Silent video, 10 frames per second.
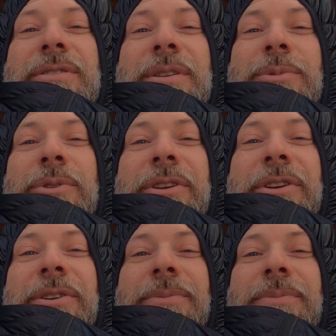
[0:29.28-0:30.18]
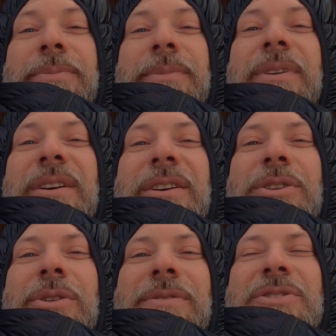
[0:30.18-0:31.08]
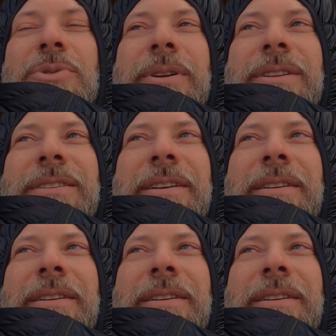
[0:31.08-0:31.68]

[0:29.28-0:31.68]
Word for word: slept really good do have a story to tell